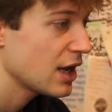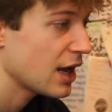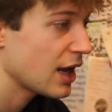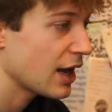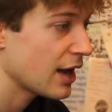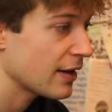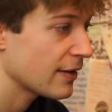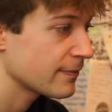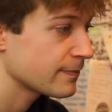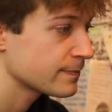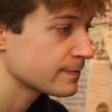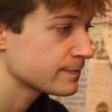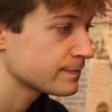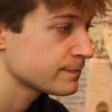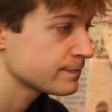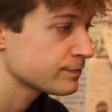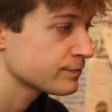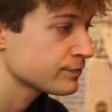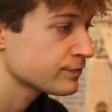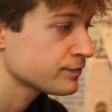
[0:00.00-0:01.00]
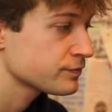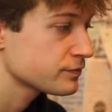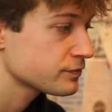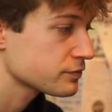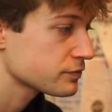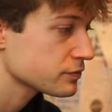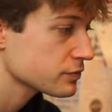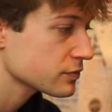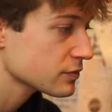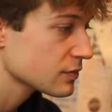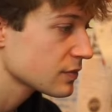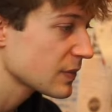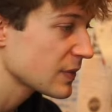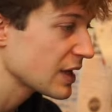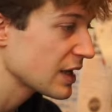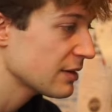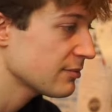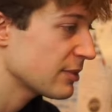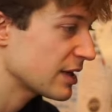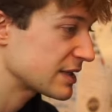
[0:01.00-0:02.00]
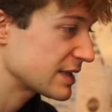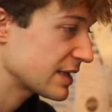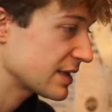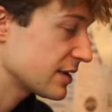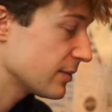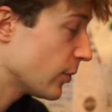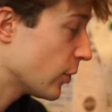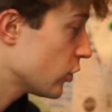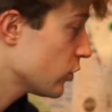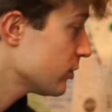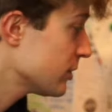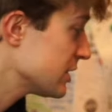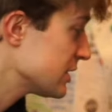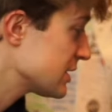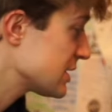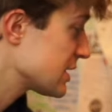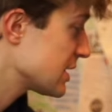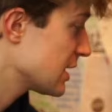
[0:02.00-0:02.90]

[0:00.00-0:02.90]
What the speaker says: but at the moment